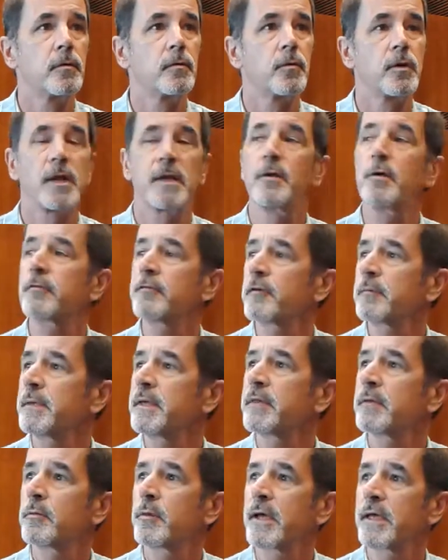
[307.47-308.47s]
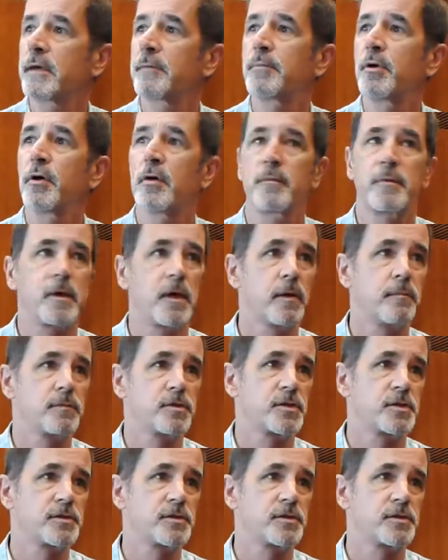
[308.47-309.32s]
Well, I know for me the way a poem comes